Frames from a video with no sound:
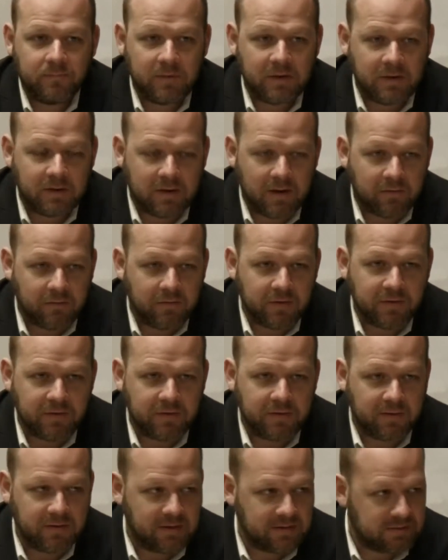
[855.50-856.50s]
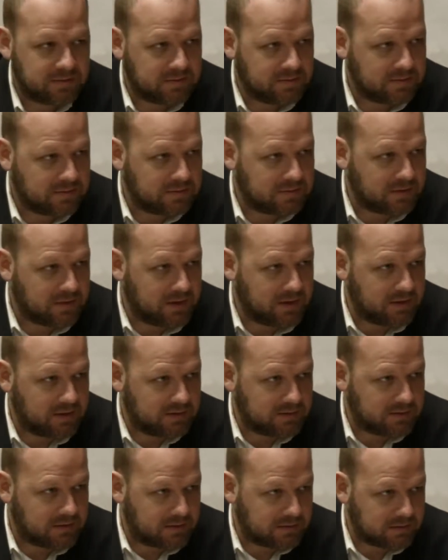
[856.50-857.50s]
meaning everything that's
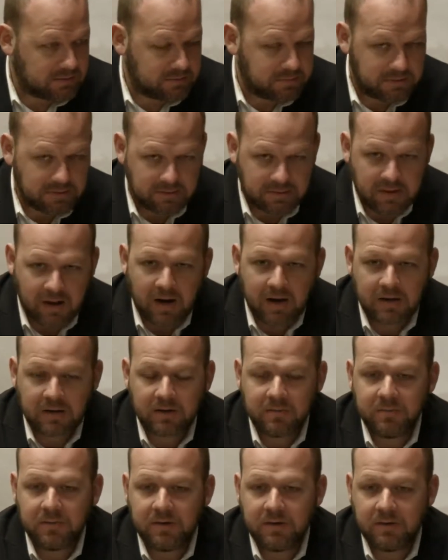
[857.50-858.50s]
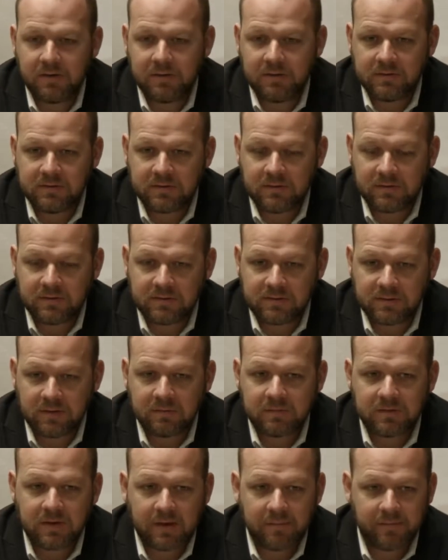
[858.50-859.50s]
discussed has to be documented in
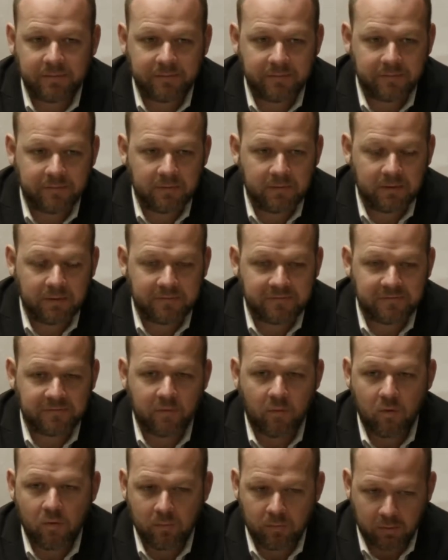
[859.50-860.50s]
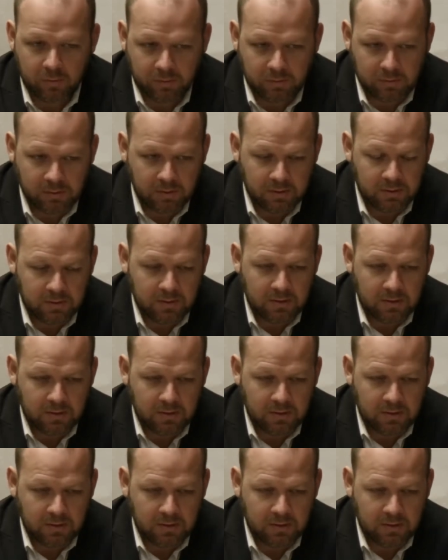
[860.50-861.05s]
some type of formal